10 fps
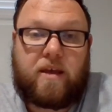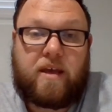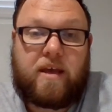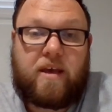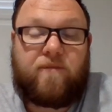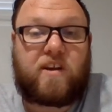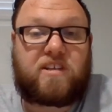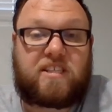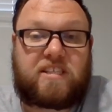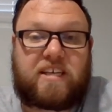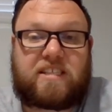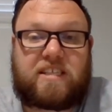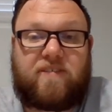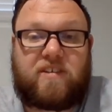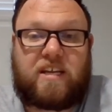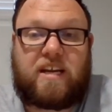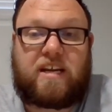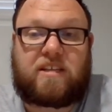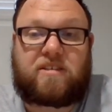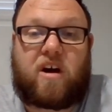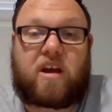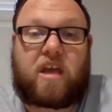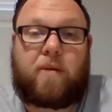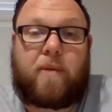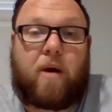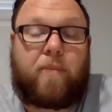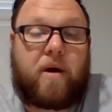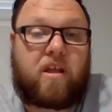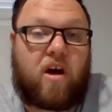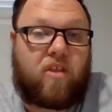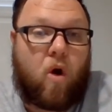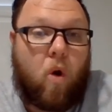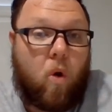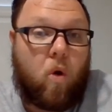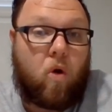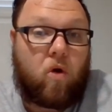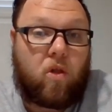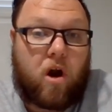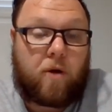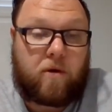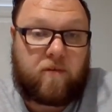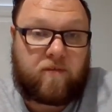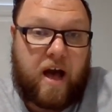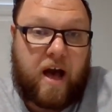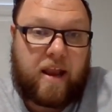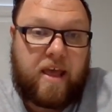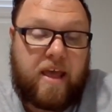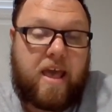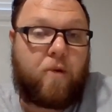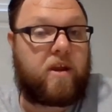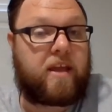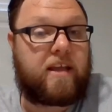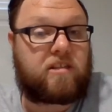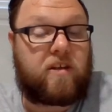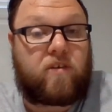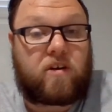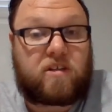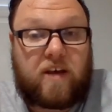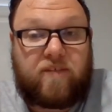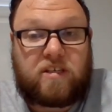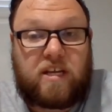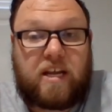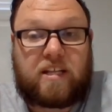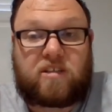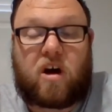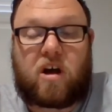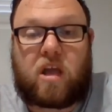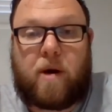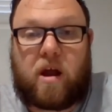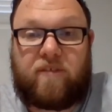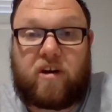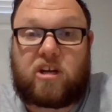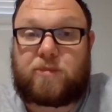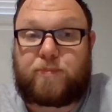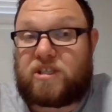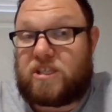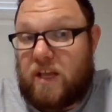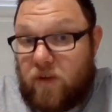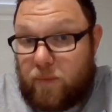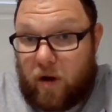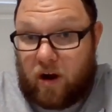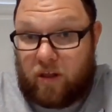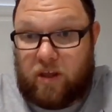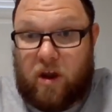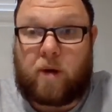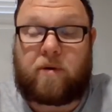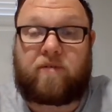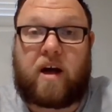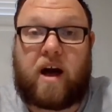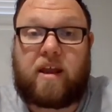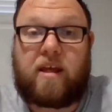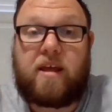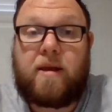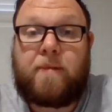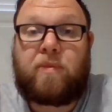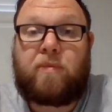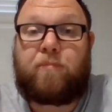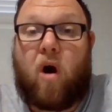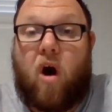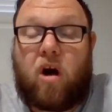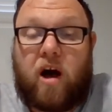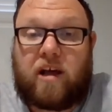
Ephesians 6:17 is talking about putting on the whole armor of God. And when it gets to verse 17, it's talking about a very specific part of the armor of God. Paul calls